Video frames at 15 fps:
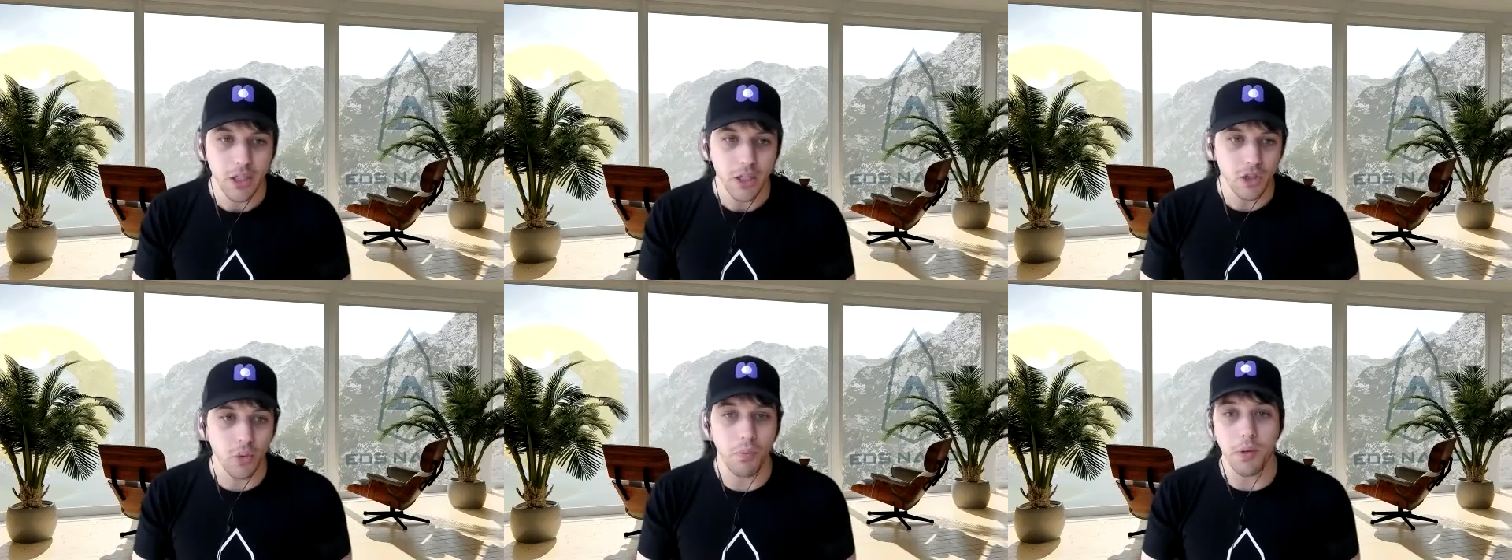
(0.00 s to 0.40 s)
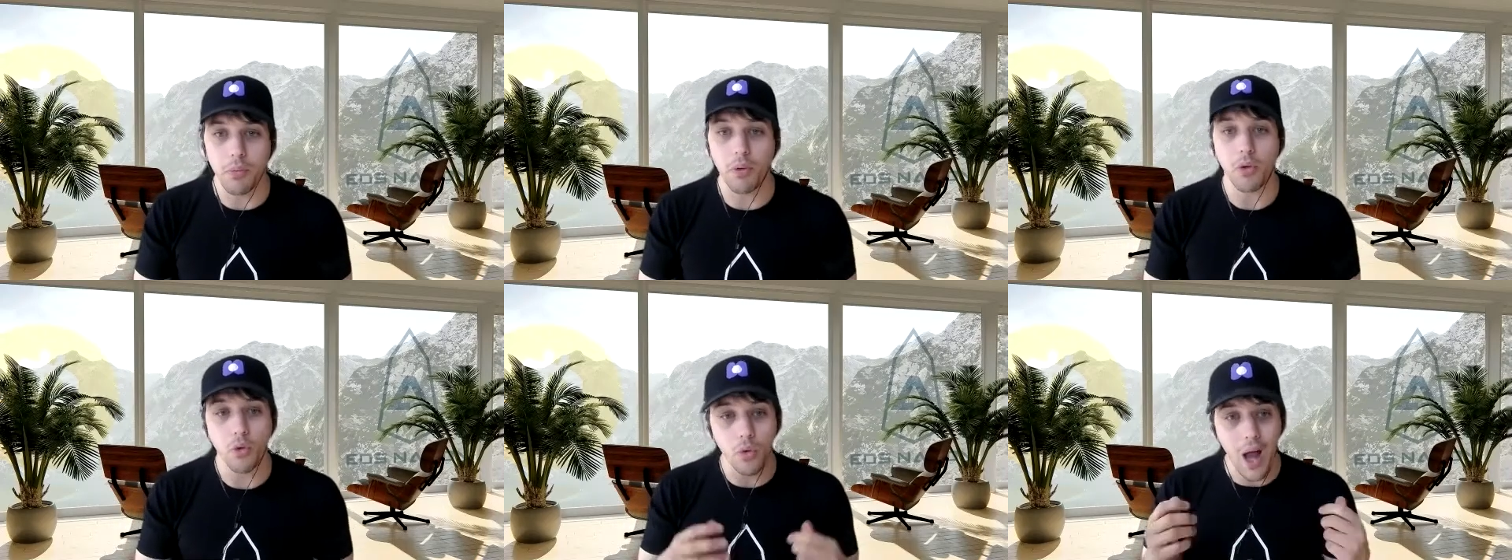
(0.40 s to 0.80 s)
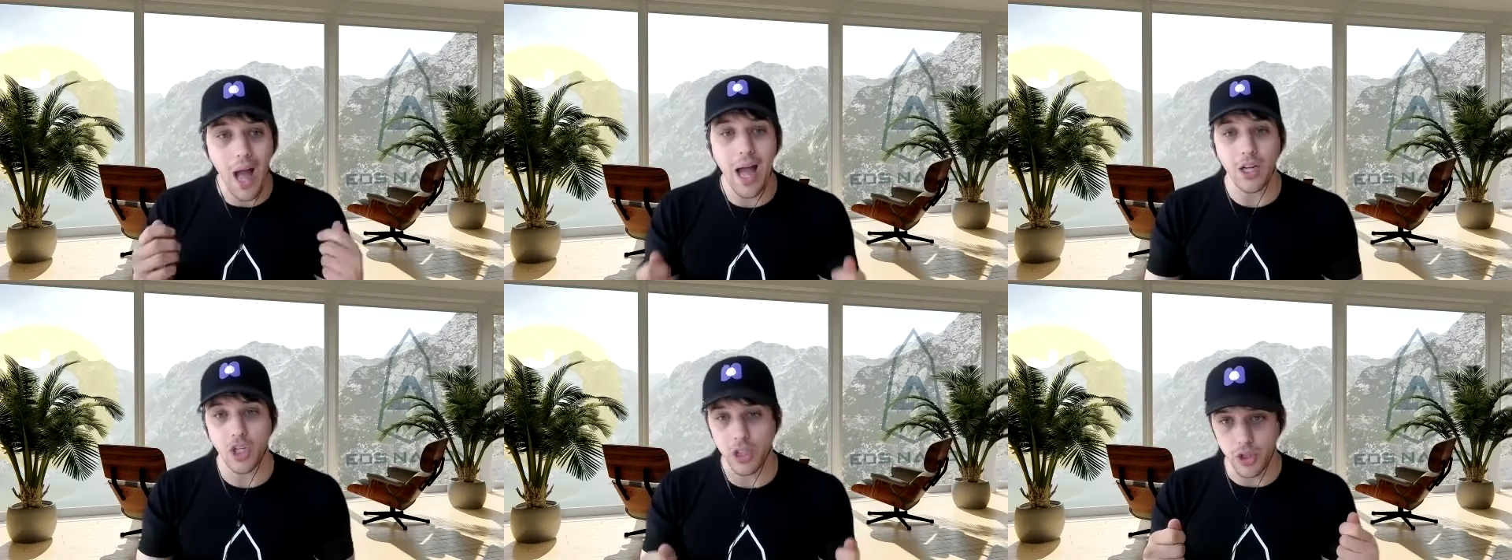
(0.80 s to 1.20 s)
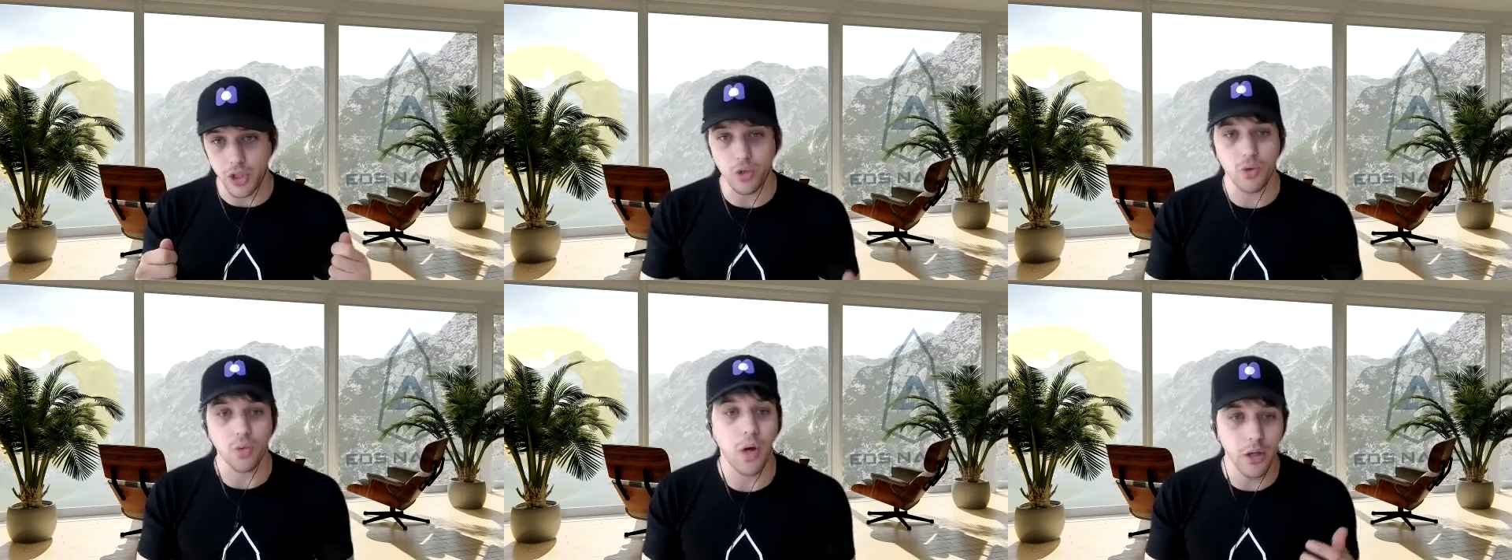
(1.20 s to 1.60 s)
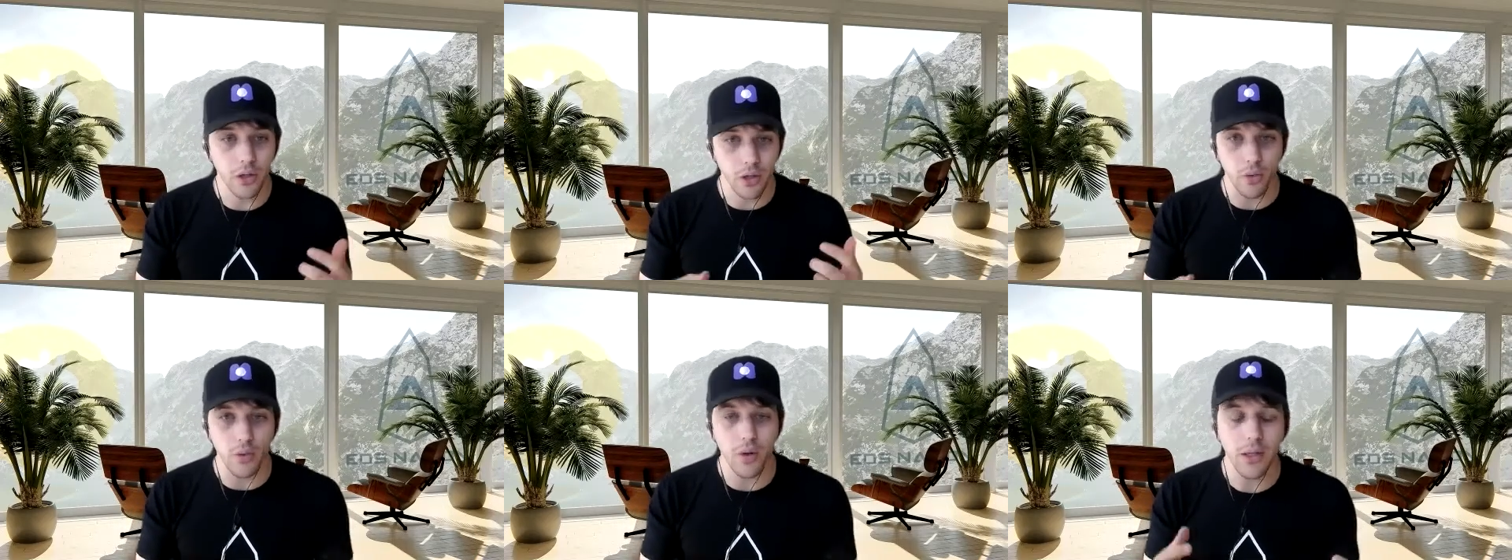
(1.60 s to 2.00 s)
So people who actually do want to
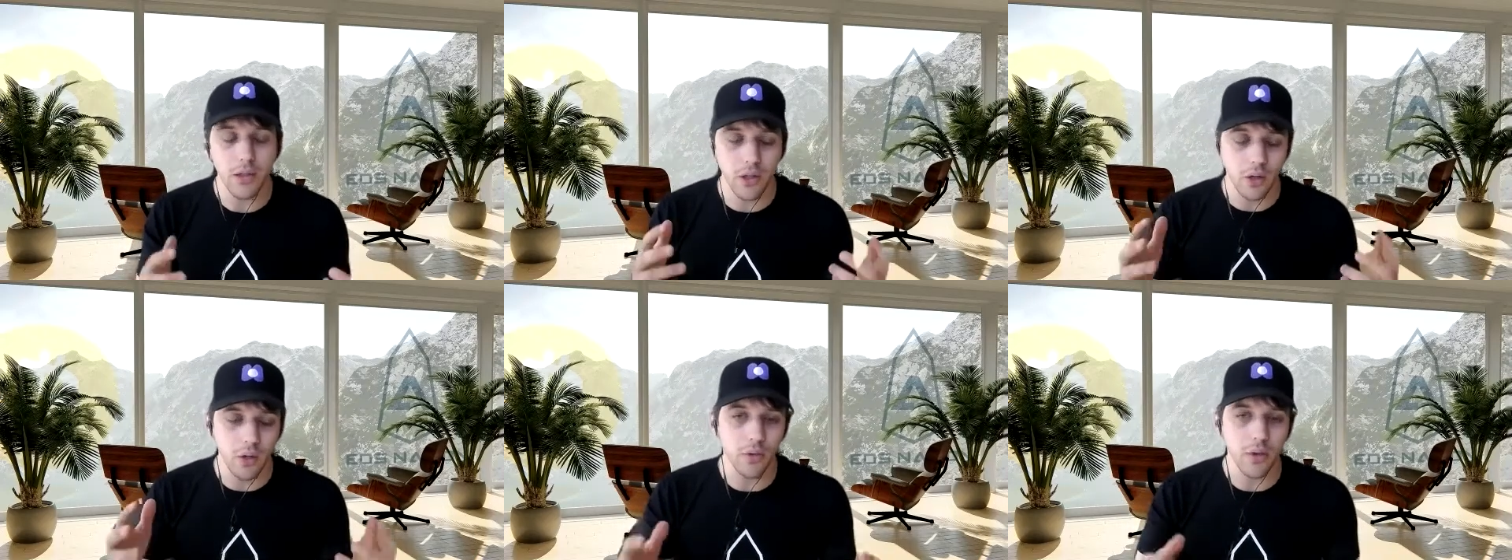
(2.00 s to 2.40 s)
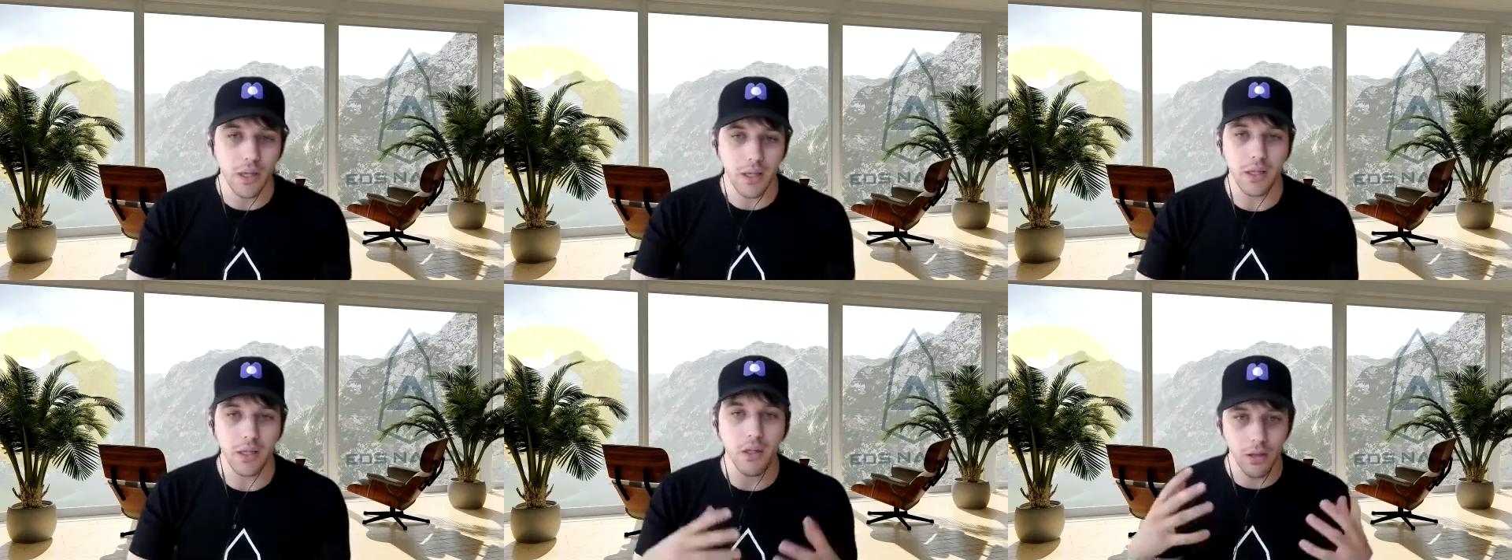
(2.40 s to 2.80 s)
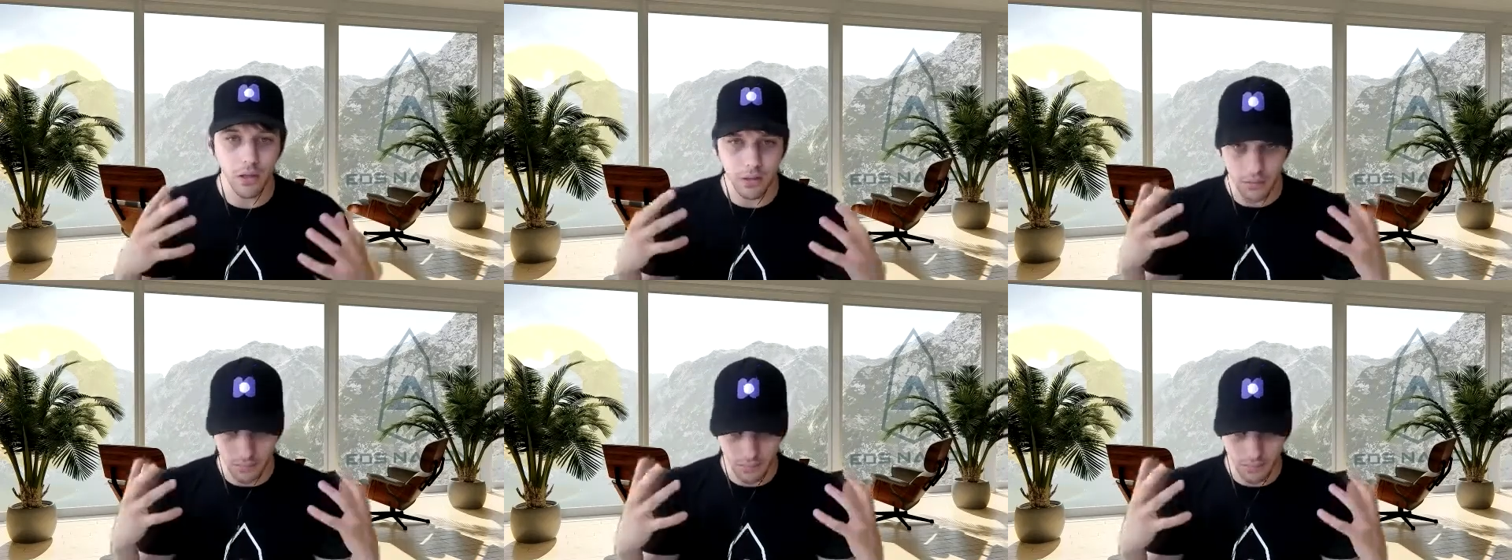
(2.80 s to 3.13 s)
donate, they need to